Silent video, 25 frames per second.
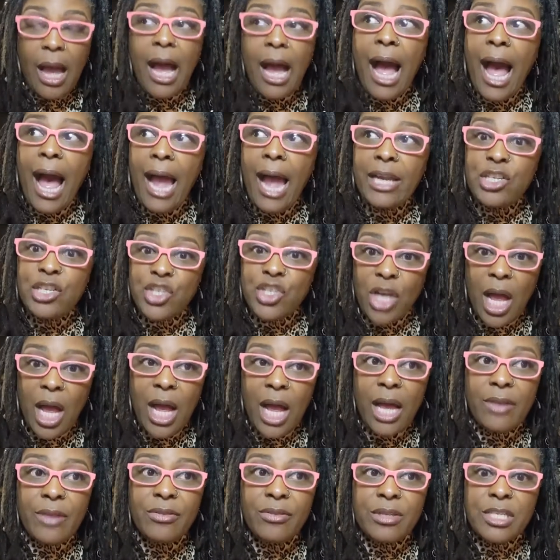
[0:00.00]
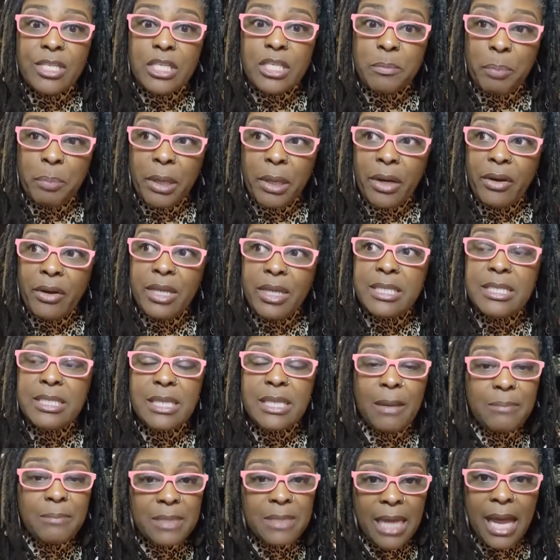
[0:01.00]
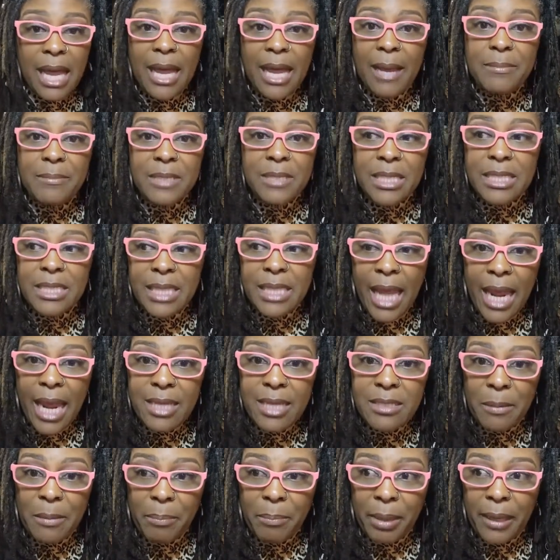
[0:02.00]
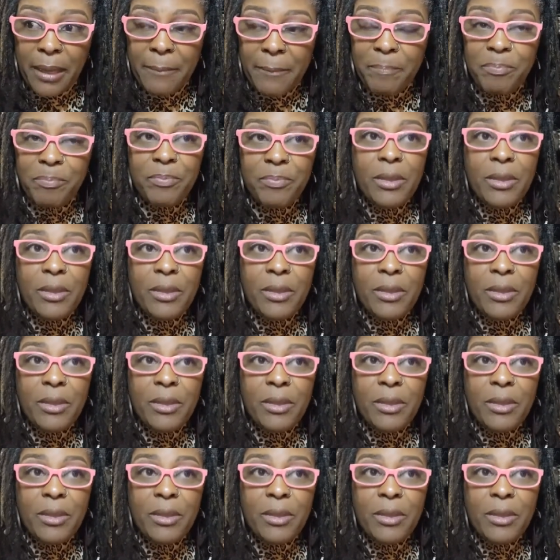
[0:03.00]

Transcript: High John, the spirit, sometimes it takes a bit.